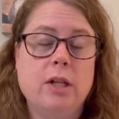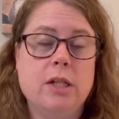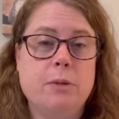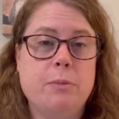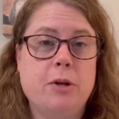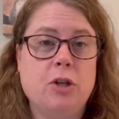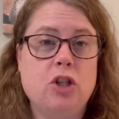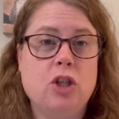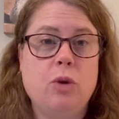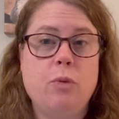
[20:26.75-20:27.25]

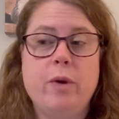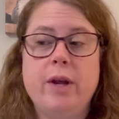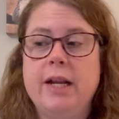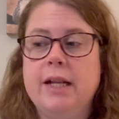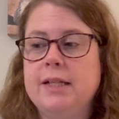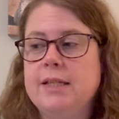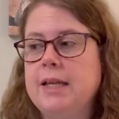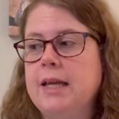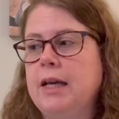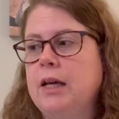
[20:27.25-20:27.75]
especially when
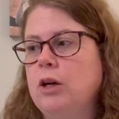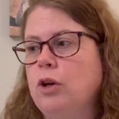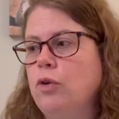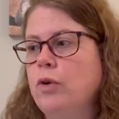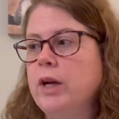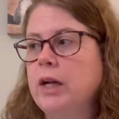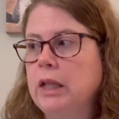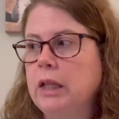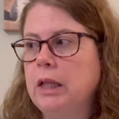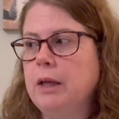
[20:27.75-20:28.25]
it's like a
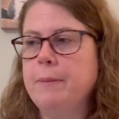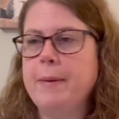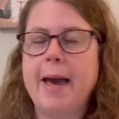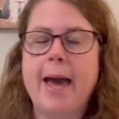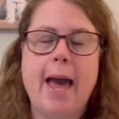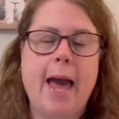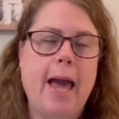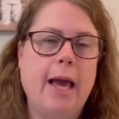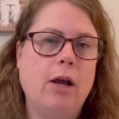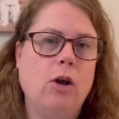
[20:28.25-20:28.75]
crinkly
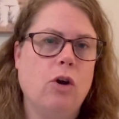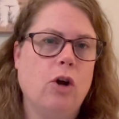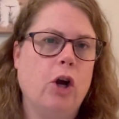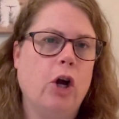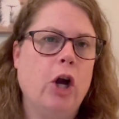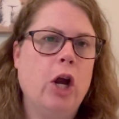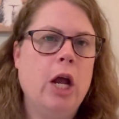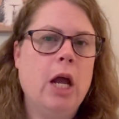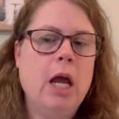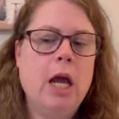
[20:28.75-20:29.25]
bag
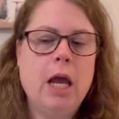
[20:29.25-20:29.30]
or